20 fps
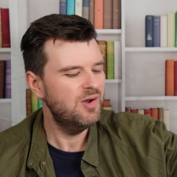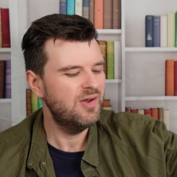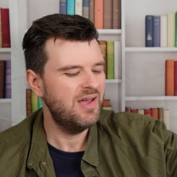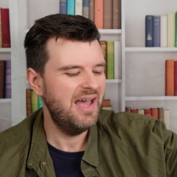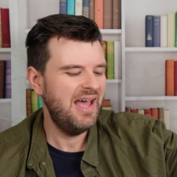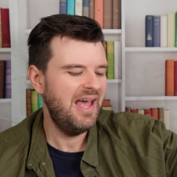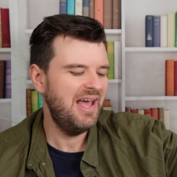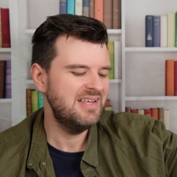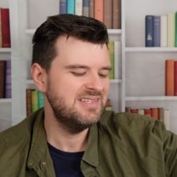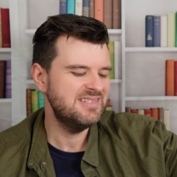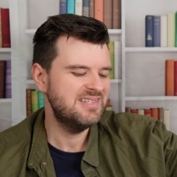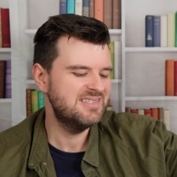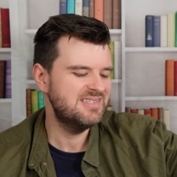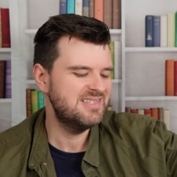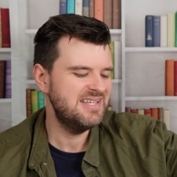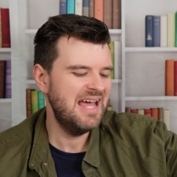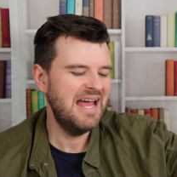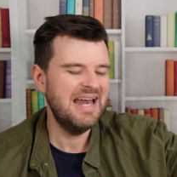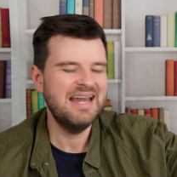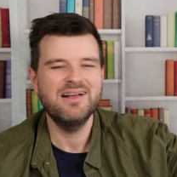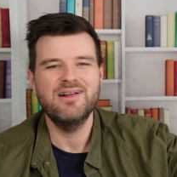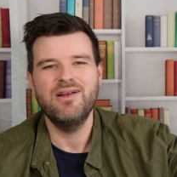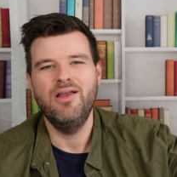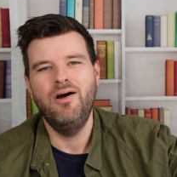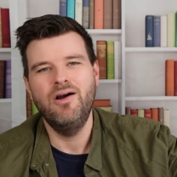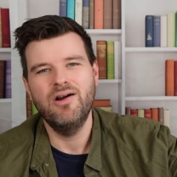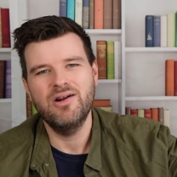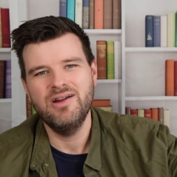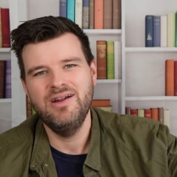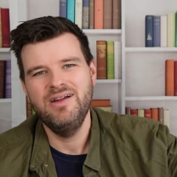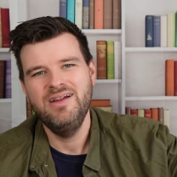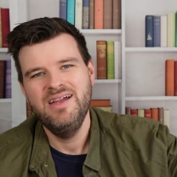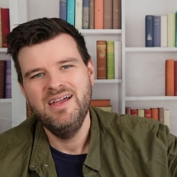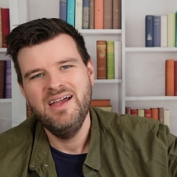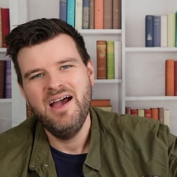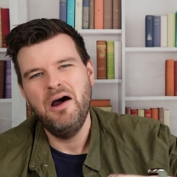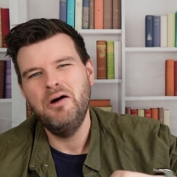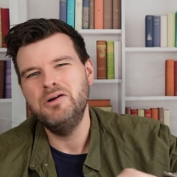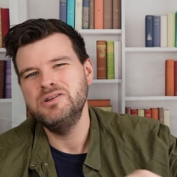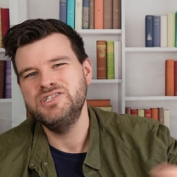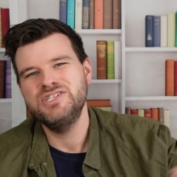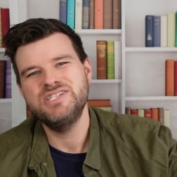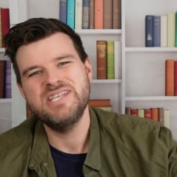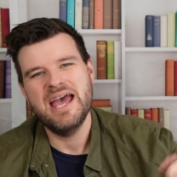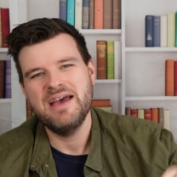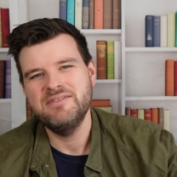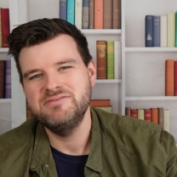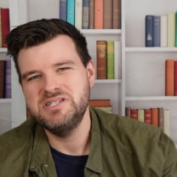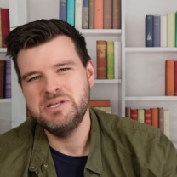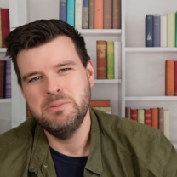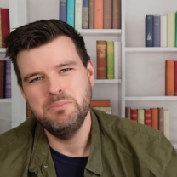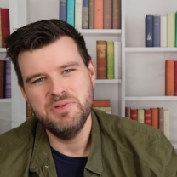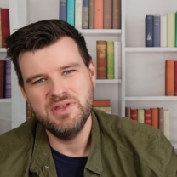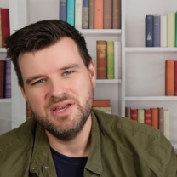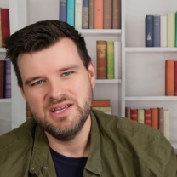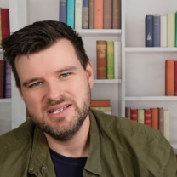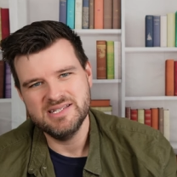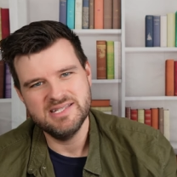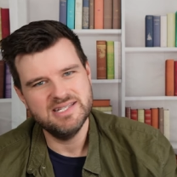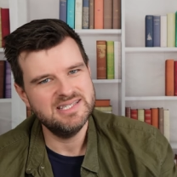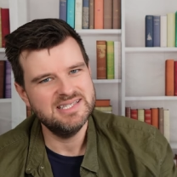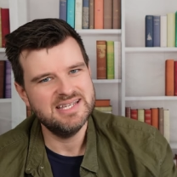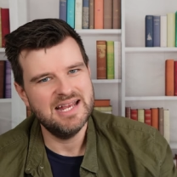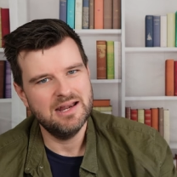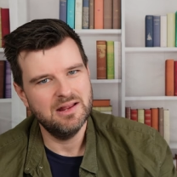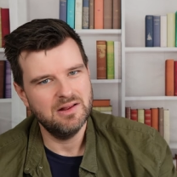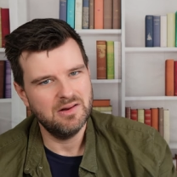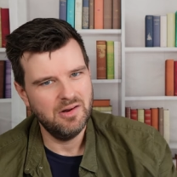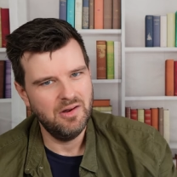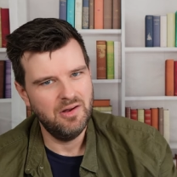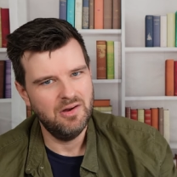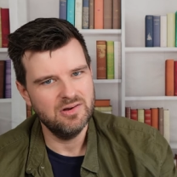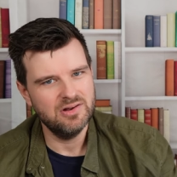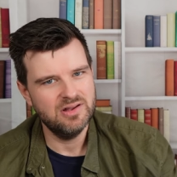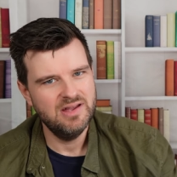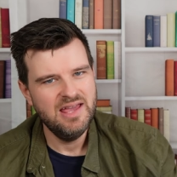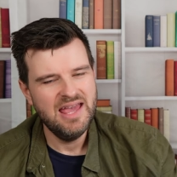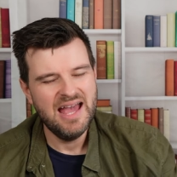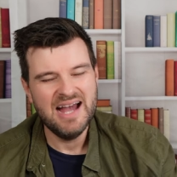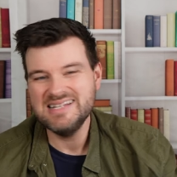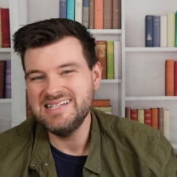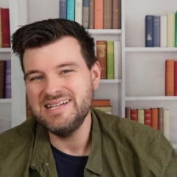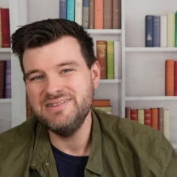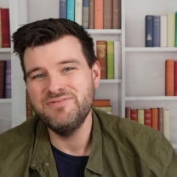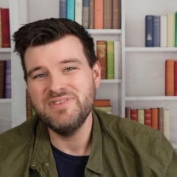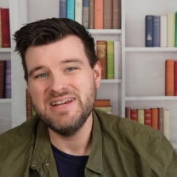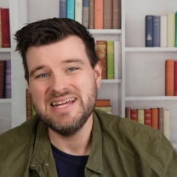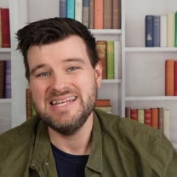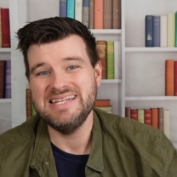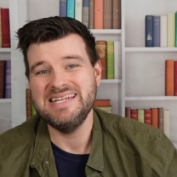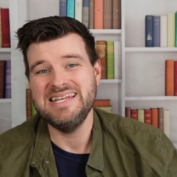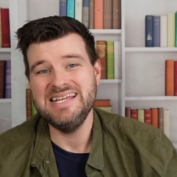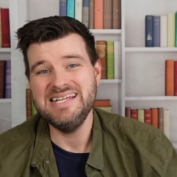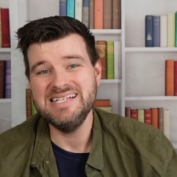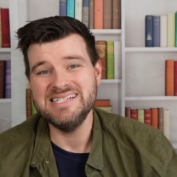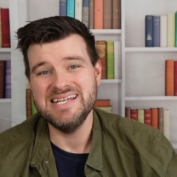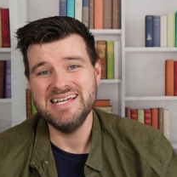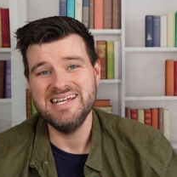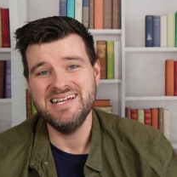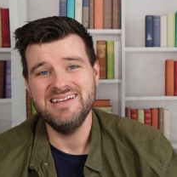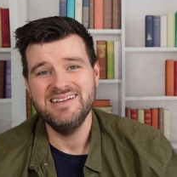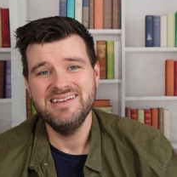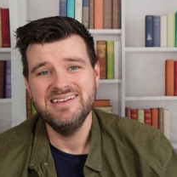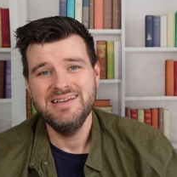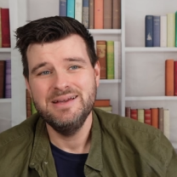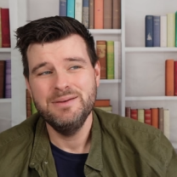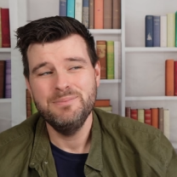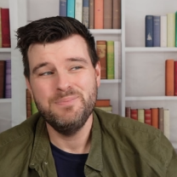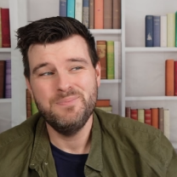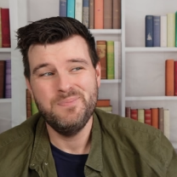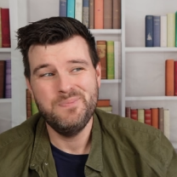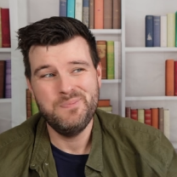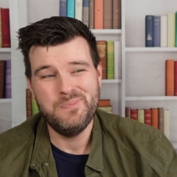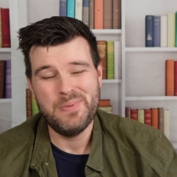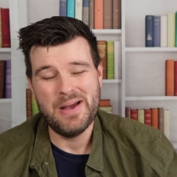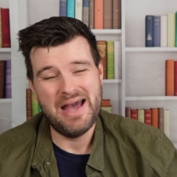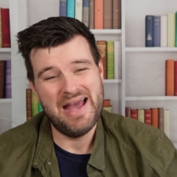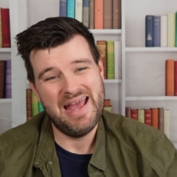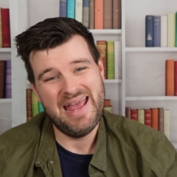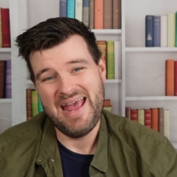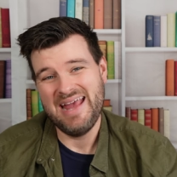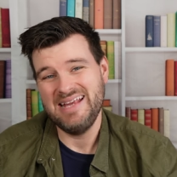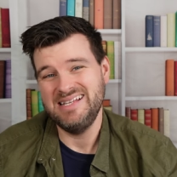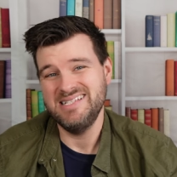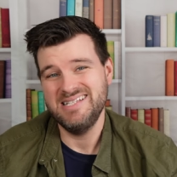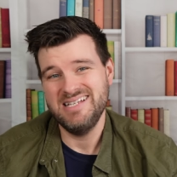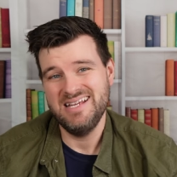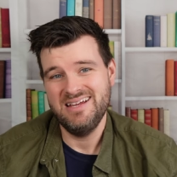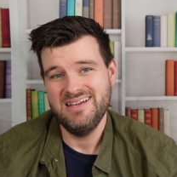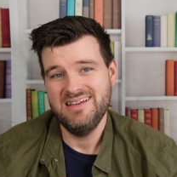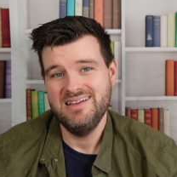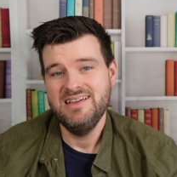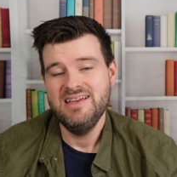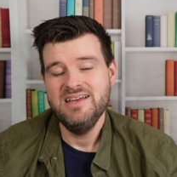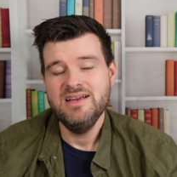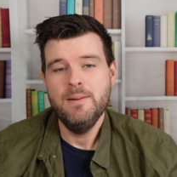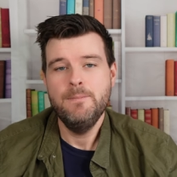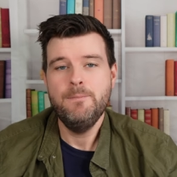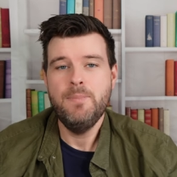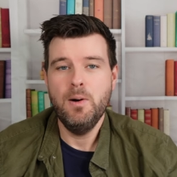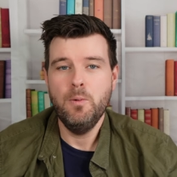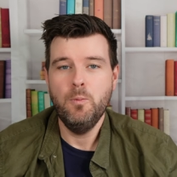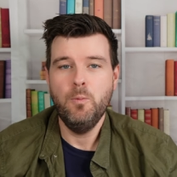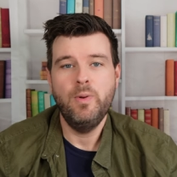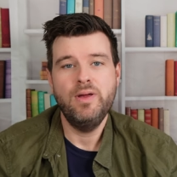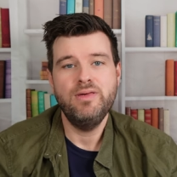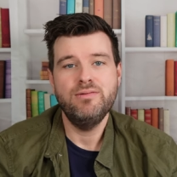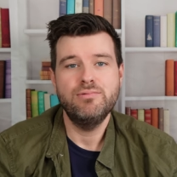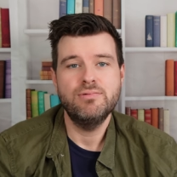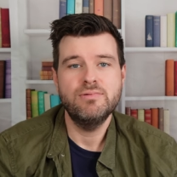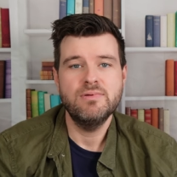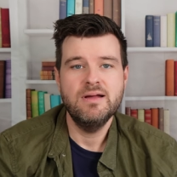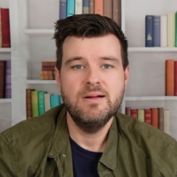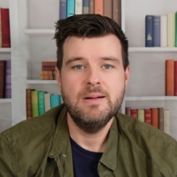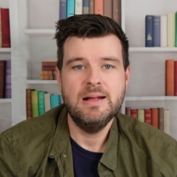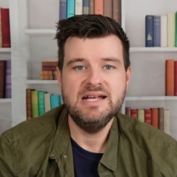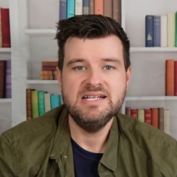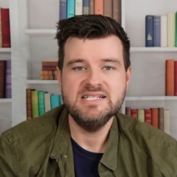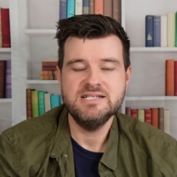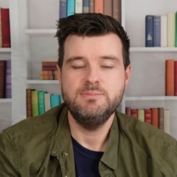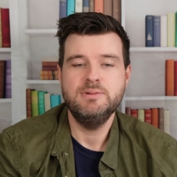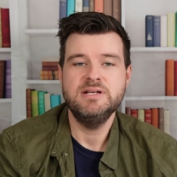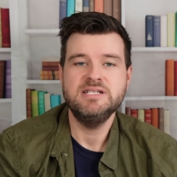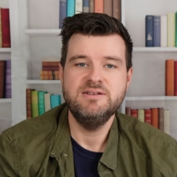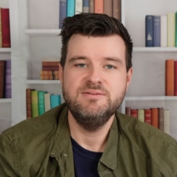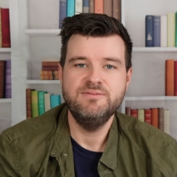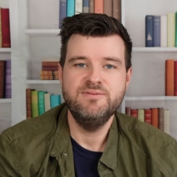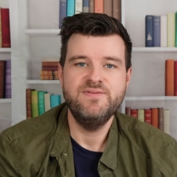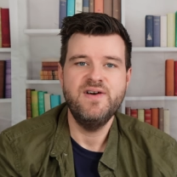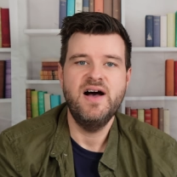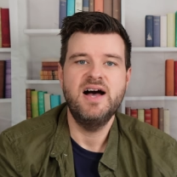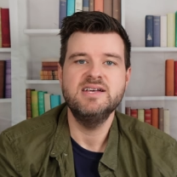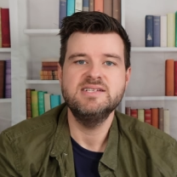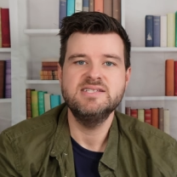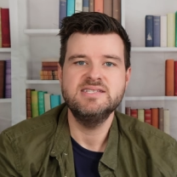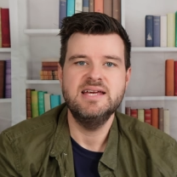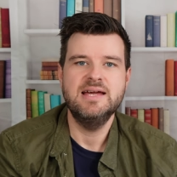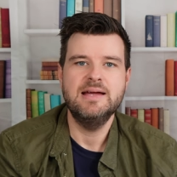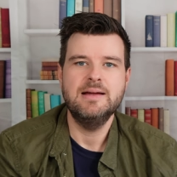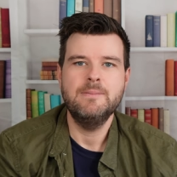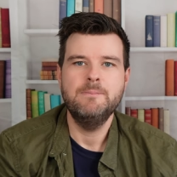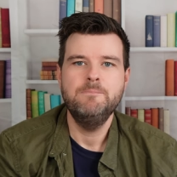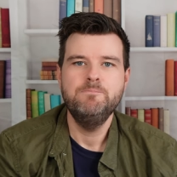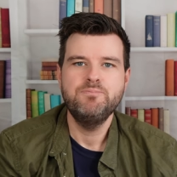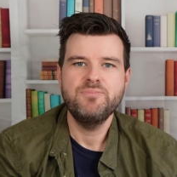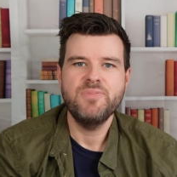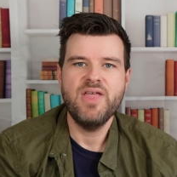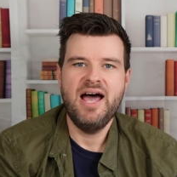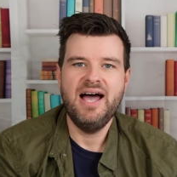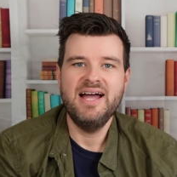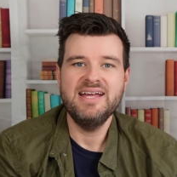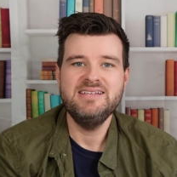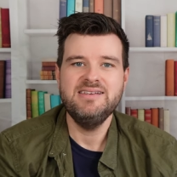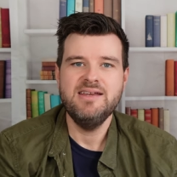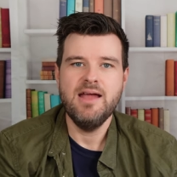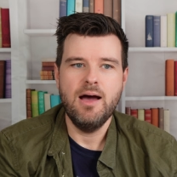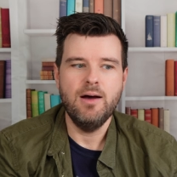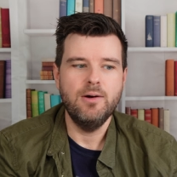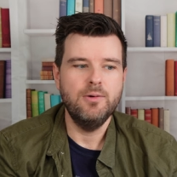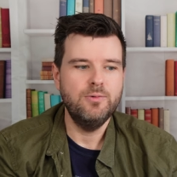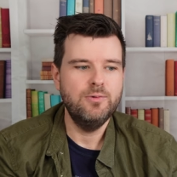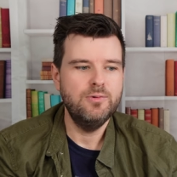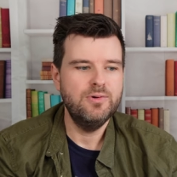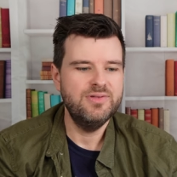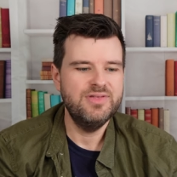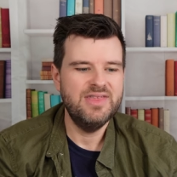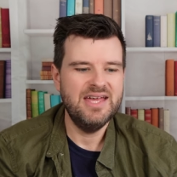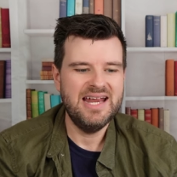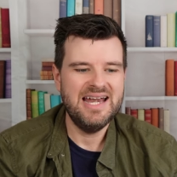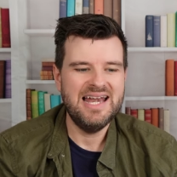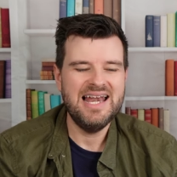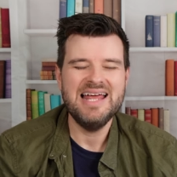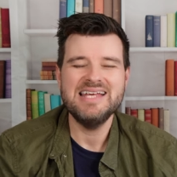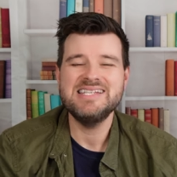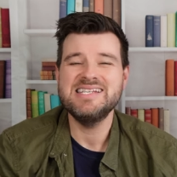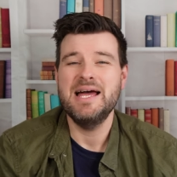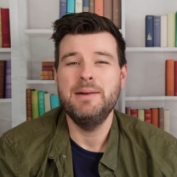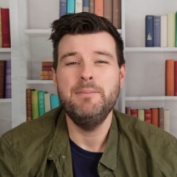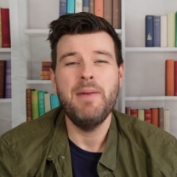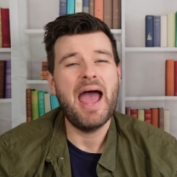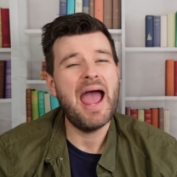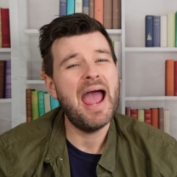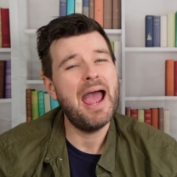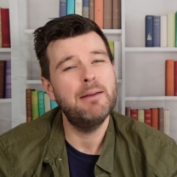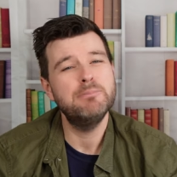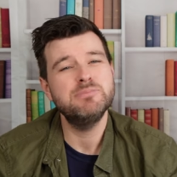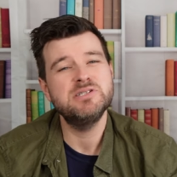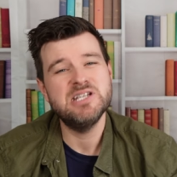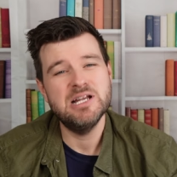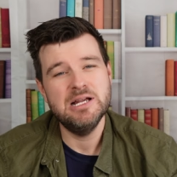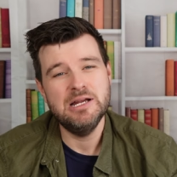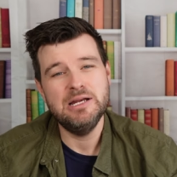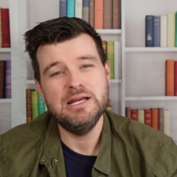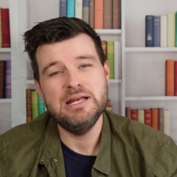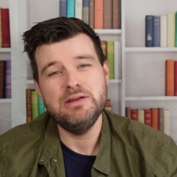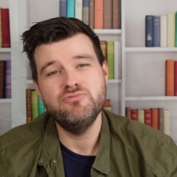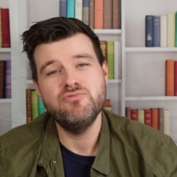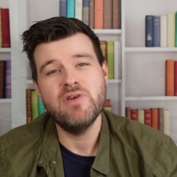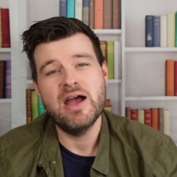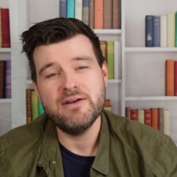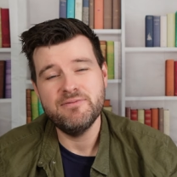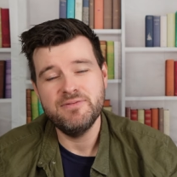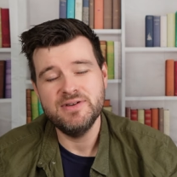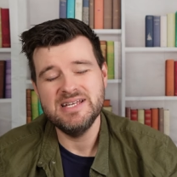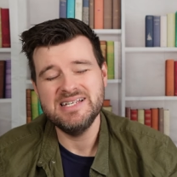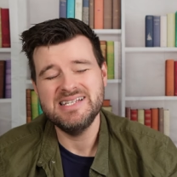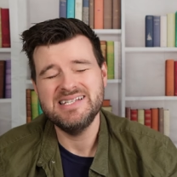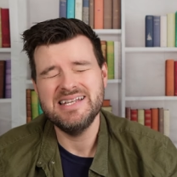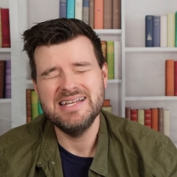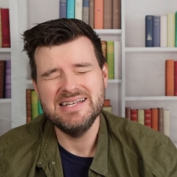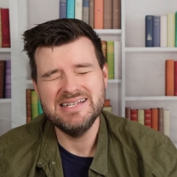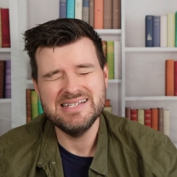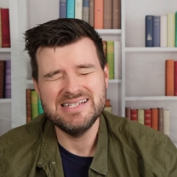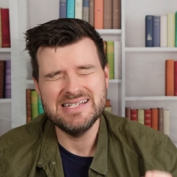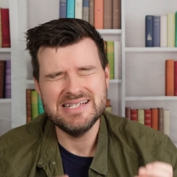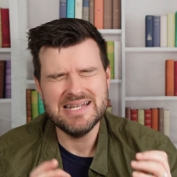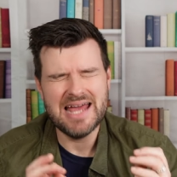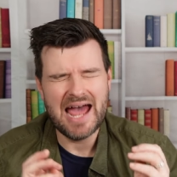okay, it's 10 o'clock. I'll just have something because it's 10 o'clock. I didn't really need it, but I ate it. But with intermittent fasting, I know that unless I'm absolutely ravenous and